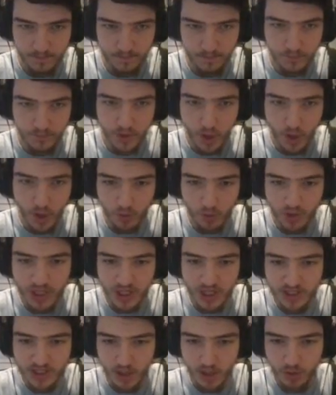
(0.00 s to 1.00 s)
Oh
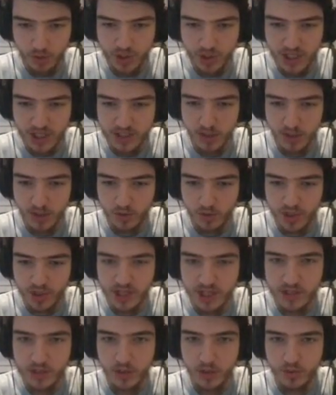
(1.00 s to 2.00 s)
jeez, oh jeez, oh
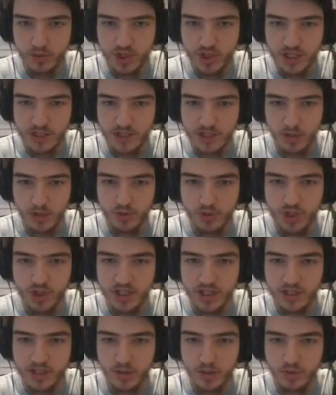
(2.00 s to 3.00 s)
jeez, oh jeez, oh
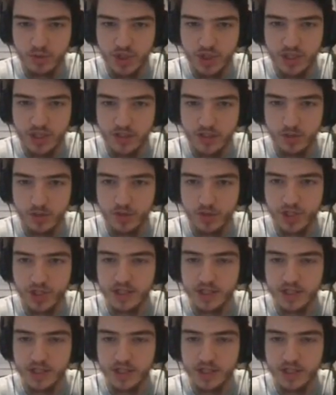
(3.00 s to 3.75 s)
jeez, oh jeez, oh jeez.